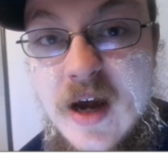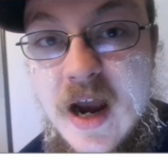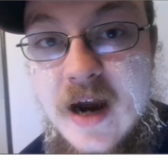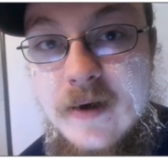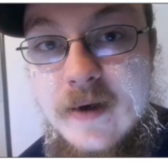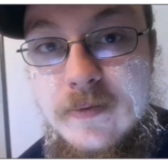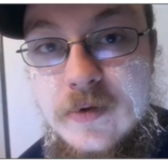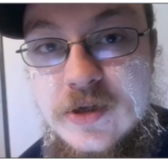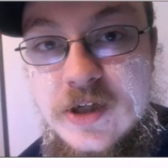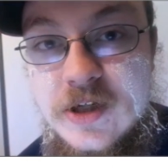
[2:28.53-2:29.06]

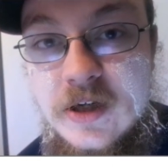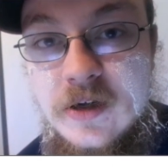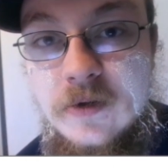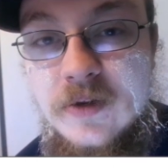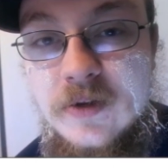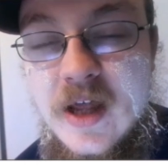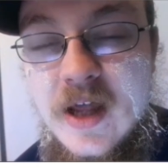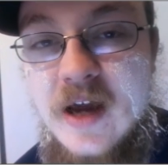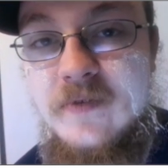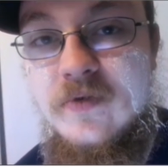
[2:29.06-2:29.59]
averaging
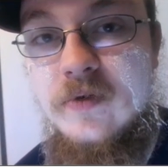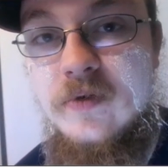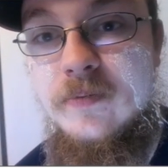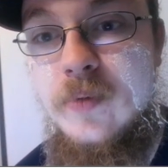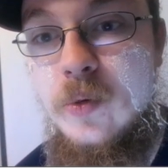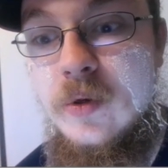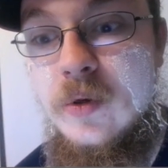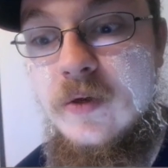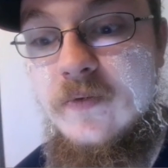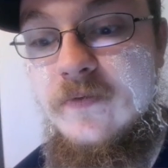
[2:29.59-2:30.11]

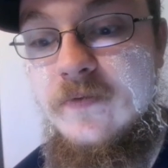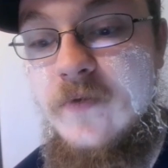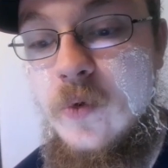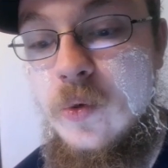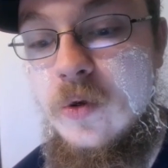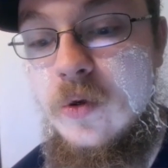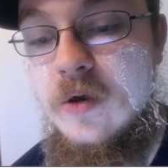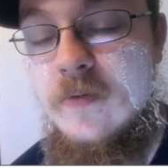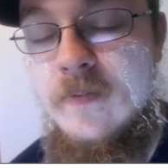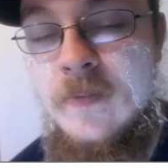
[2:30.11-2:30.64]

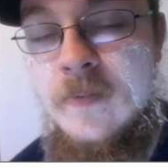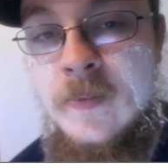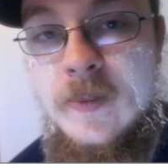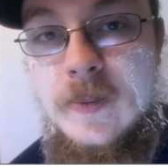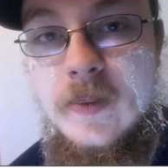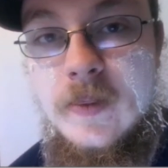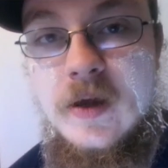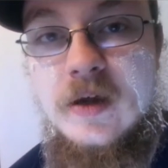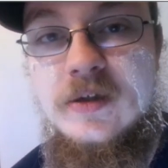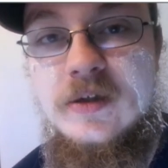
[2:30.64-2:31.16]
11.4
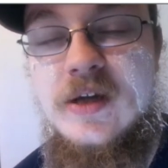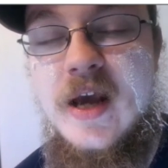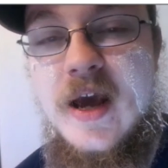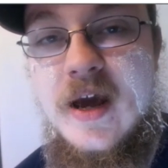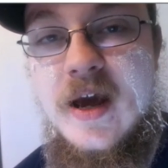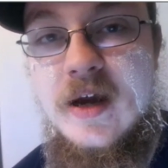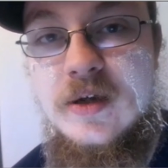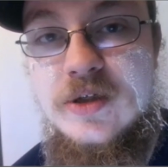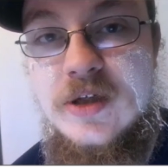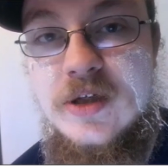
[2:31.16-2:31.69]
a
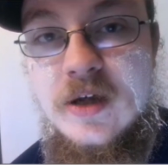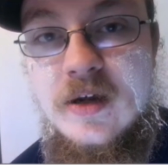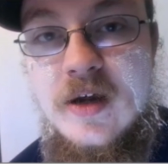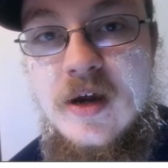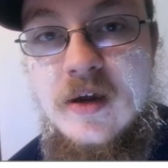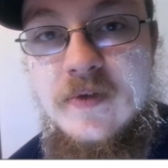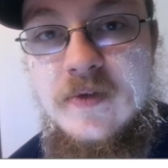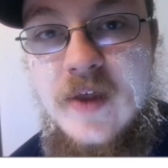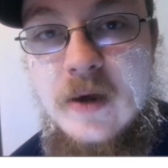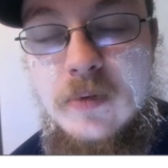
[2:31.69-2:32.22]
catch. And
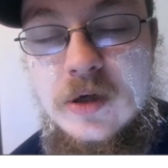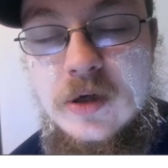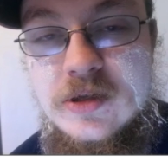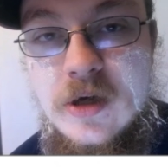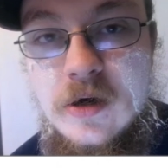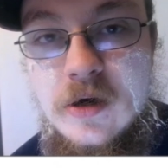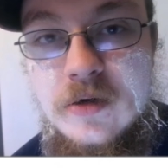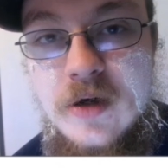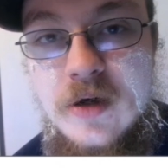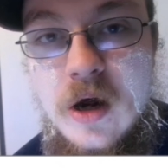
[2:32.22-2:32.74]
they
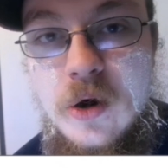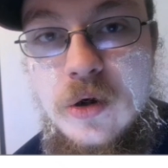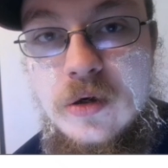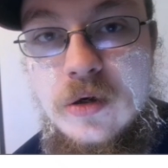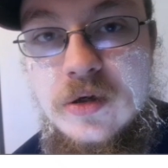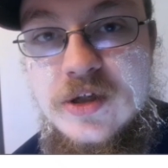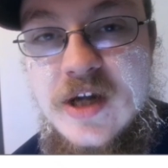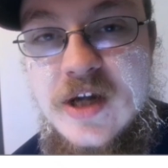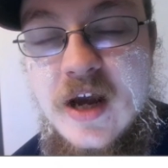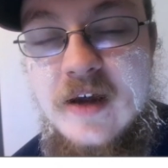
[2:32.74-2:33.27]
return
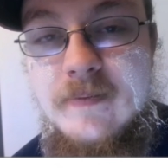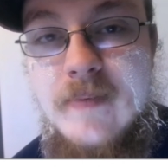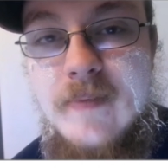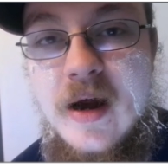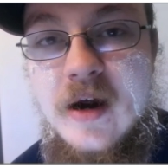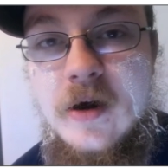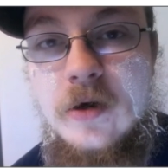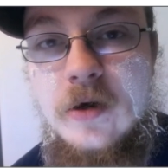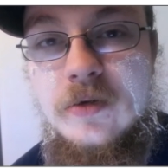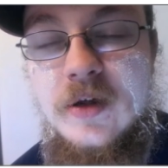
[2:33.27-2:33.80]
R.J.
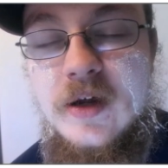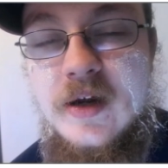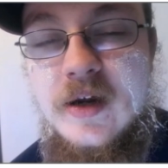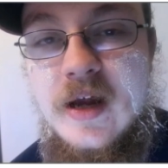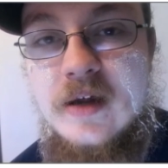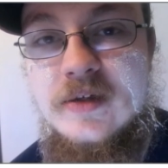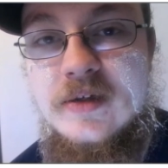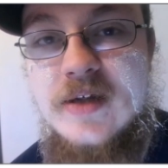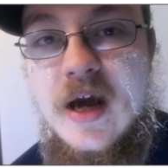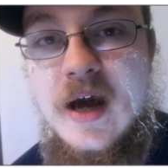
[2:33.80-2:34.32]
Maryland
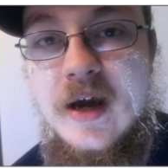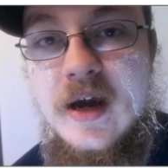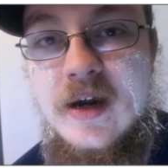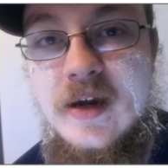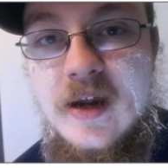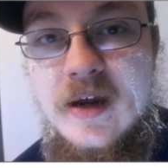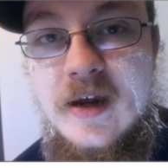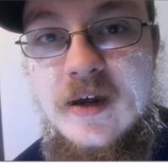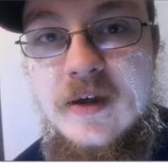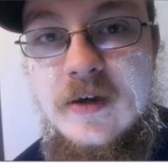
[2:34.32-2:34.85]
at
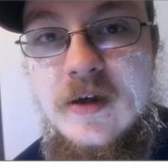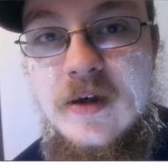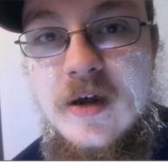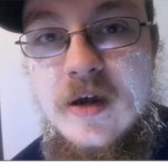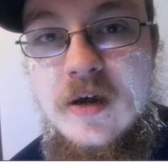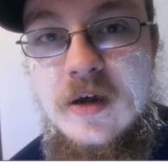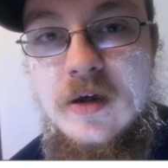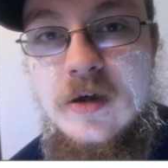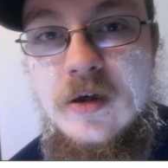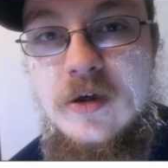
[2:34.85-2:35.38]
tight end,
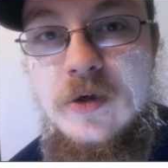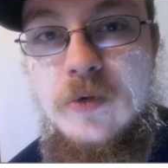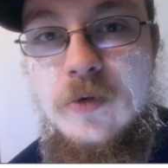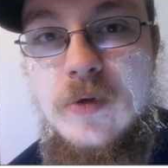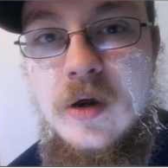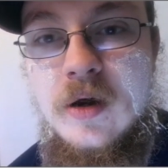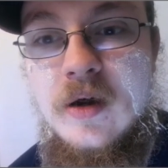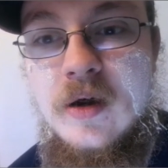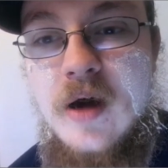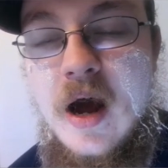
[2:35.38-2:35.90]

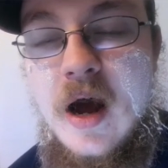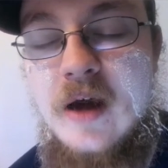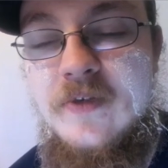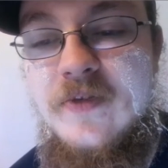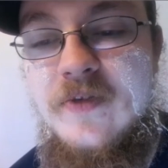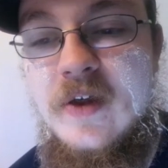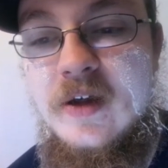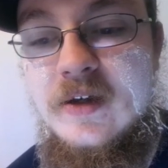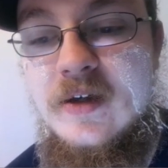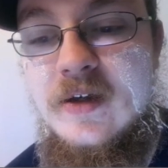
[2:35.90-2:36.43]
who I
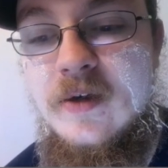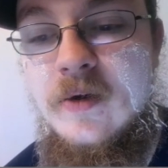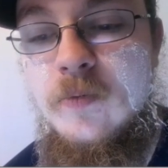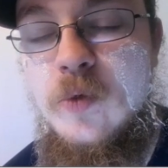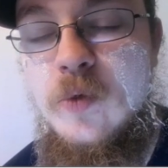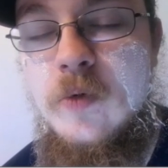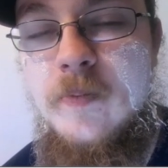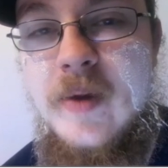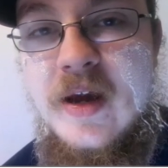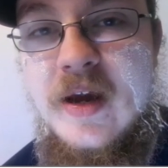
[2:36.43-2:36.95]
think
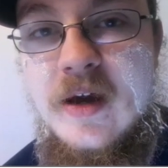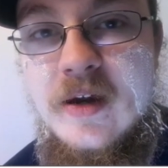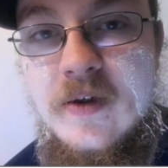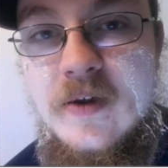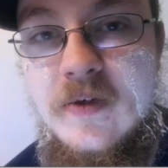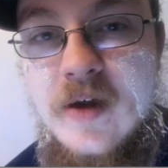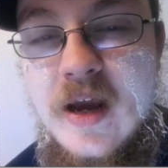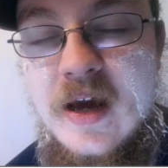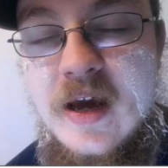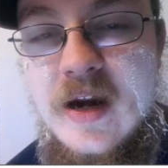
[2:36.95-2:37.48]
will be an
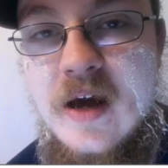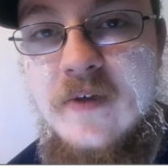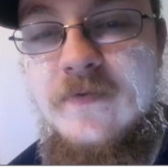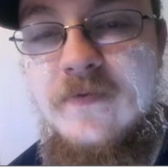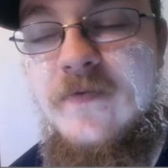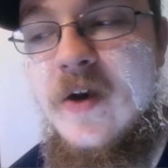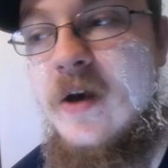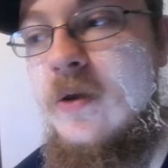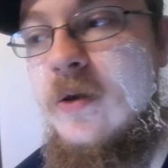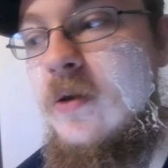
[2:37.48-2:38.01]

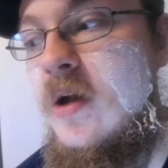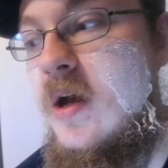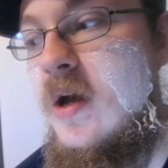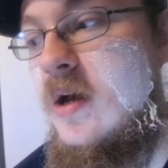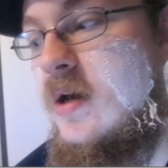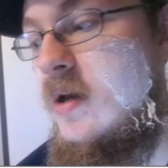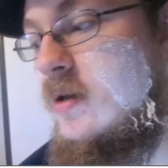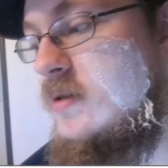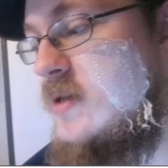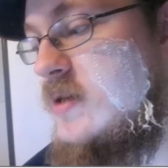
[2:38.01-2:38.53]
NFL
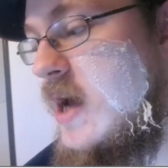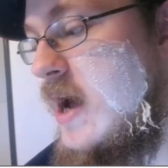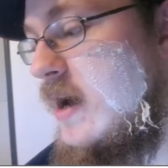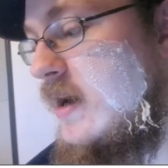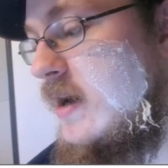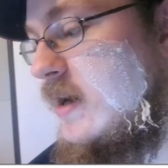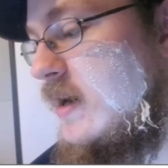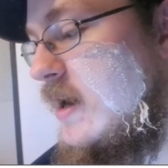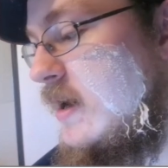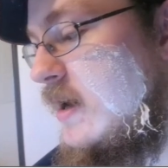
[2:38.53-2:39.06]

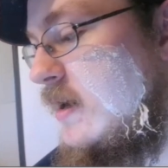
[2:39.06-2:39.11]
tight